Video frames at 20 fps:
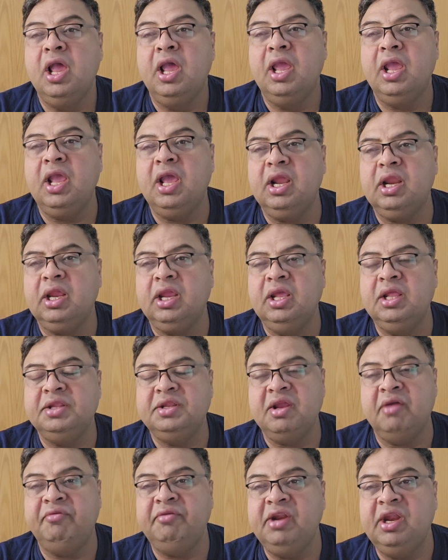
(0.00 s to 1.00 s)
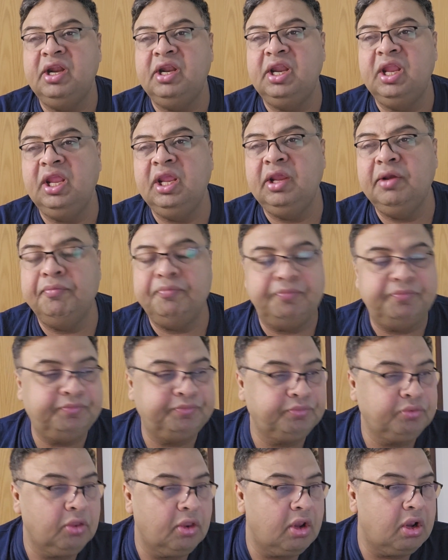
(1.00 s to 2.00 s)
Here is definitely
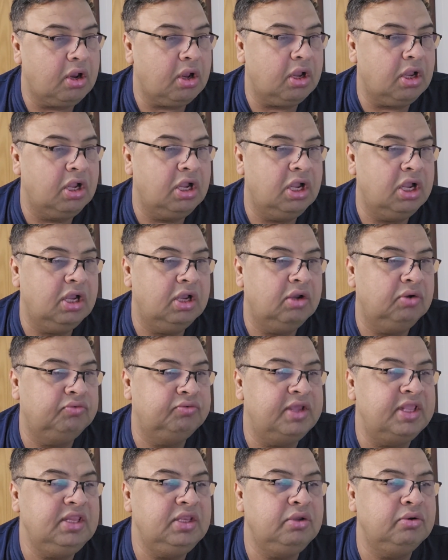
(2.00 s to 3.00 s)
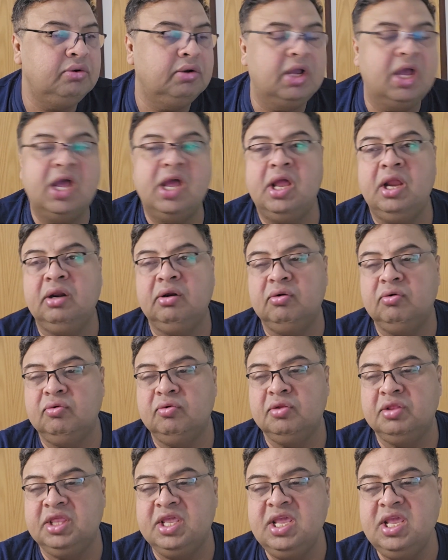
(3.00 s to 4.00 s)
when you are
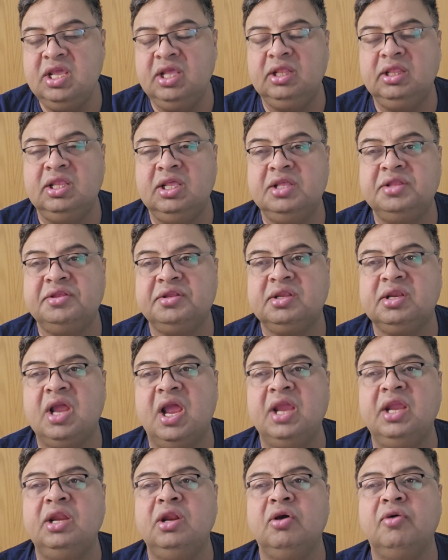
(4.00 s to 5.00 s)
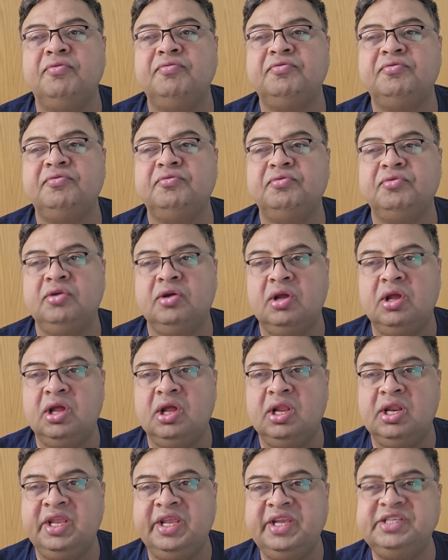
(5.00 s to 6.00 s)
seeing this kind of
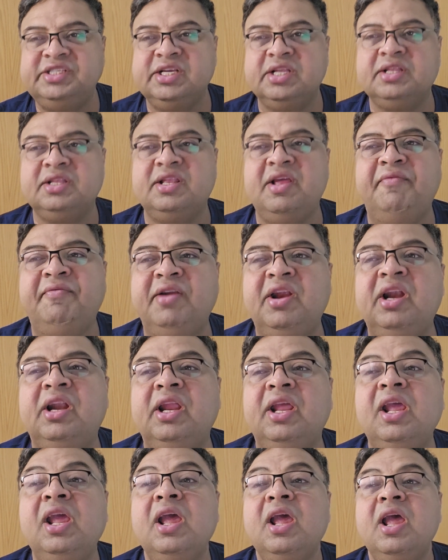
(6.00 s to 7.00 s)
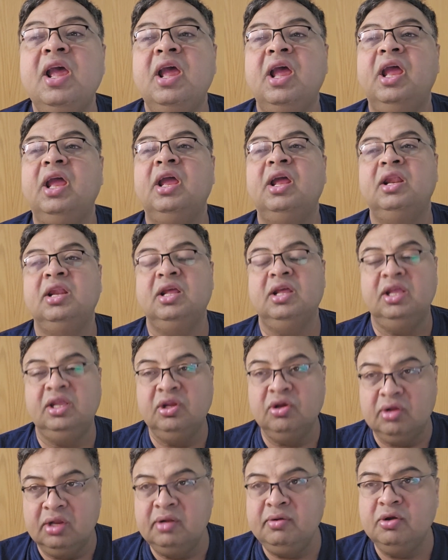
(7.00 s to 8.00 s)
lesions, definitely
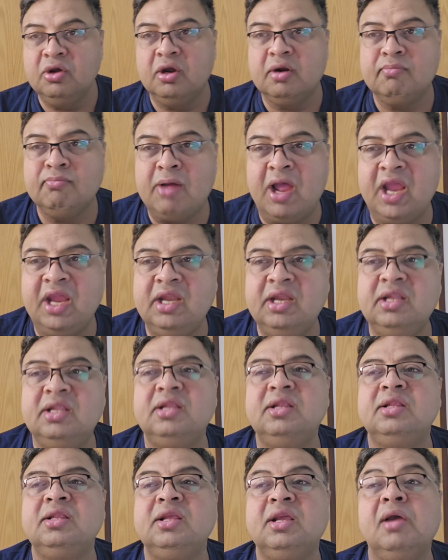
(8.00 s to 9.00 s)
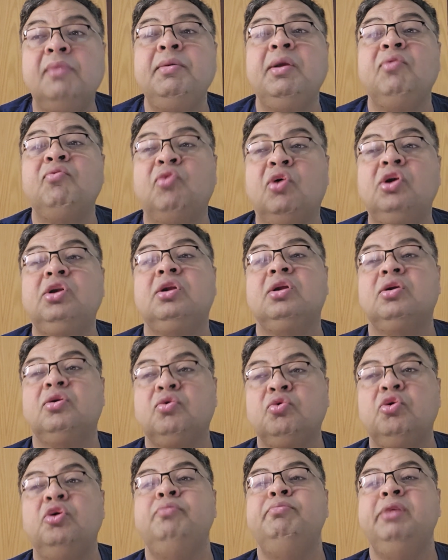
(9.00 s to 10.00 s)
in your mind coming, what
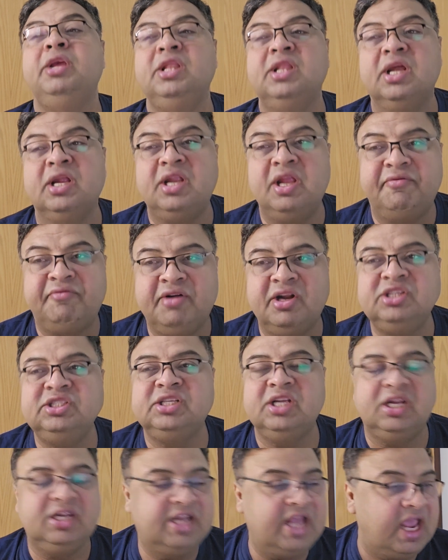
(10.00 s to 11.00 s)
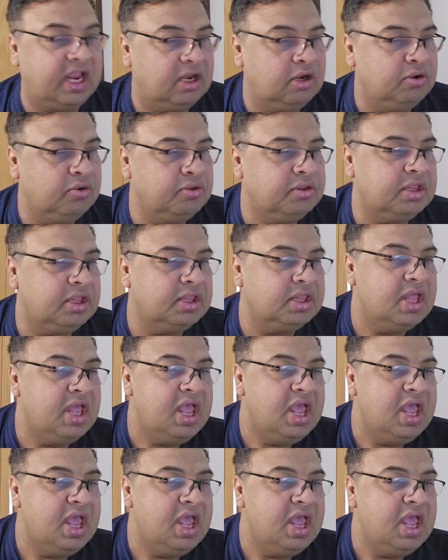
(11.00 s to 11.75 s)
could be the differential diagnosis?